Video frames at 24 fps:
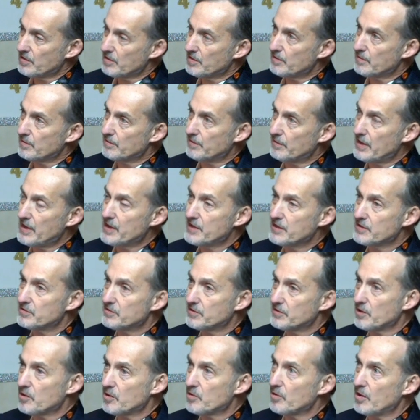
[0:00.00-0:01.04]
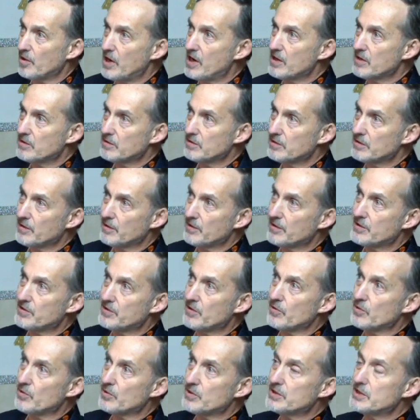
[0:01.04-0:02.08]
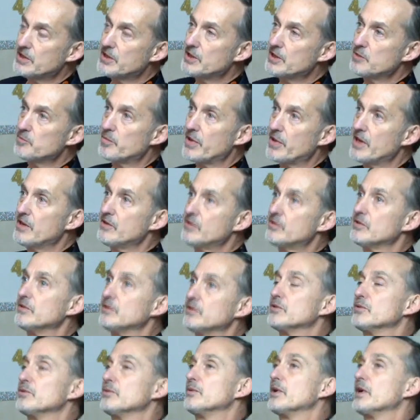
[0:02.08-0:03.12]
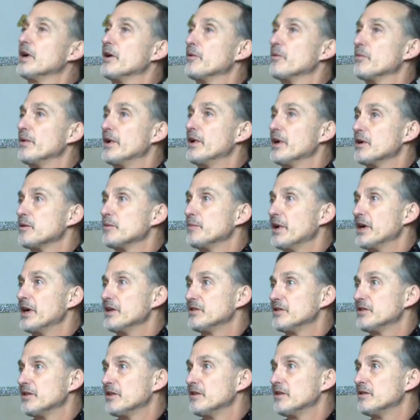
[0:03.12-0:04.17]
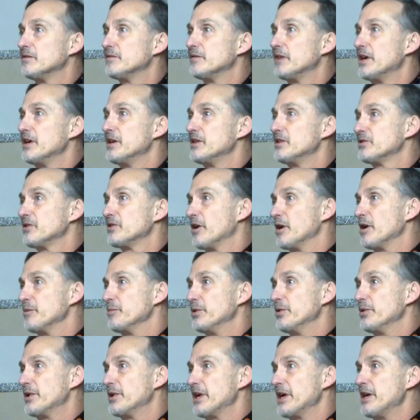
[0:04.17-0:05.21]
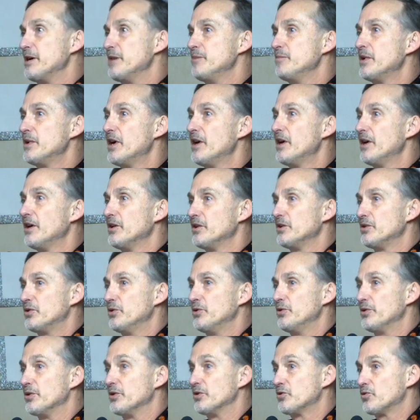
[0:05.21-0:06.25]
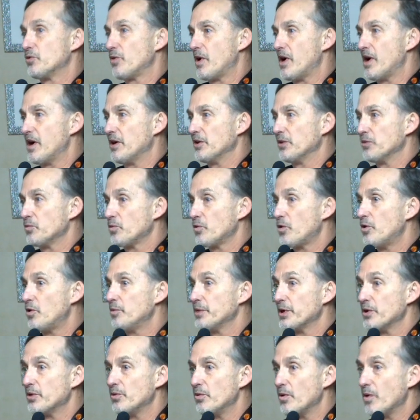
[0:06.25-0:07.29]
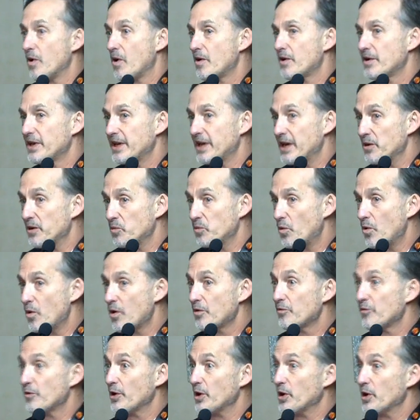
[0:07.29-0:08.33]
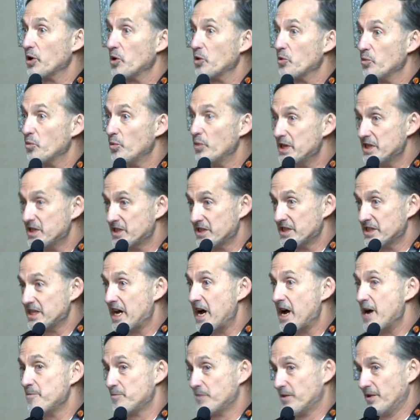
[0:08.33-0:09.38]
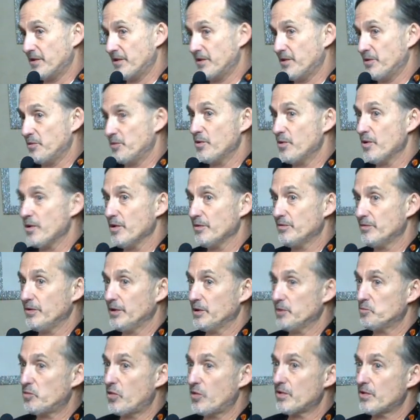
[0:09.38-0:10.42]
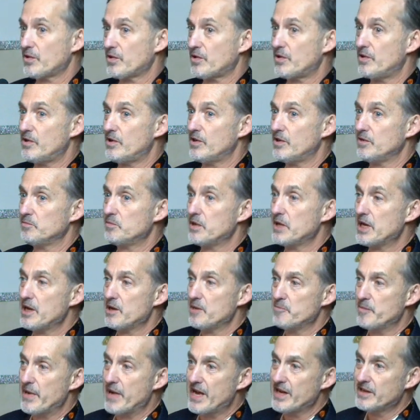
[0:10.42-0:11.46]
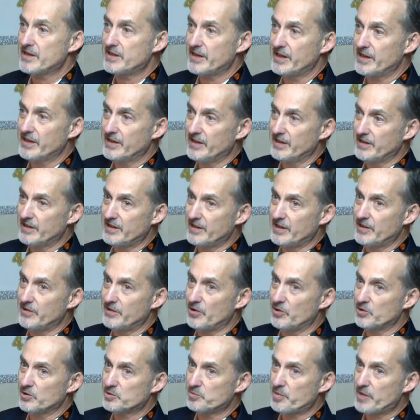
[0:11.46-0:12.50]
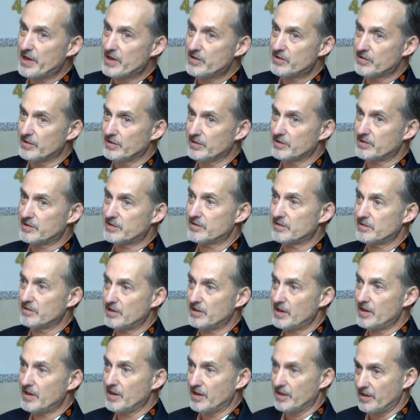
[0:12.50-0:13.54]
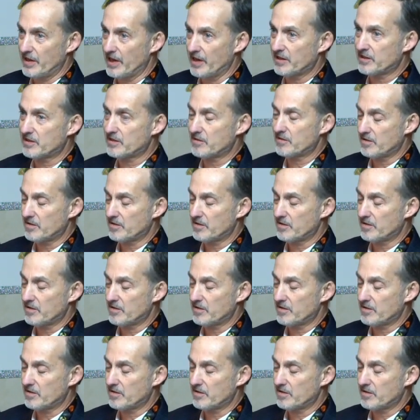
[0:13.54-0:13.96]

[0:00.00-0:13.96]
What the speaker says: the device, there were 113 patients who got randomized to the device arm who came to the trial enrollment who were already on warfarin, and we stopped the warfarin protocol mandated in those patients. And that